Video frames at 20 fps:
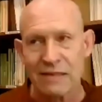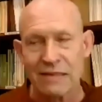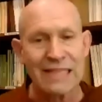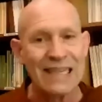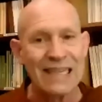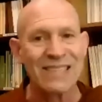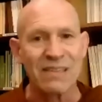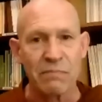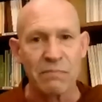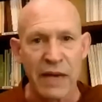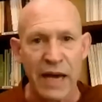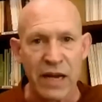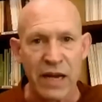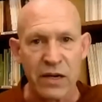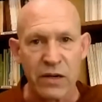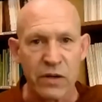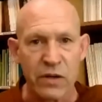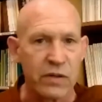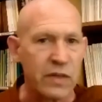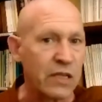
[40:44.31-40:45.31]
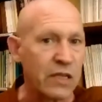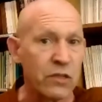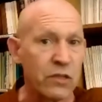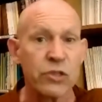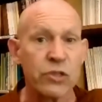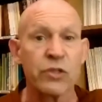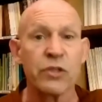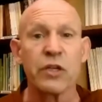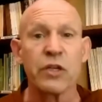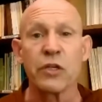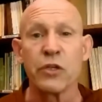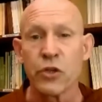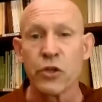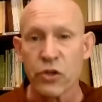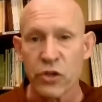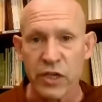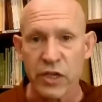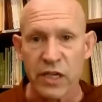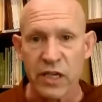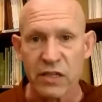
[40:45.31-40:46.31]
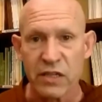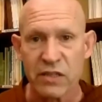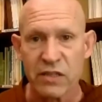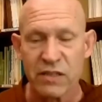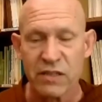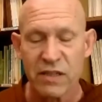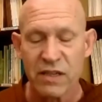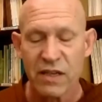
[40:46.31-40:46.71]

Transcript: doesn't matter, or that you should ignore it,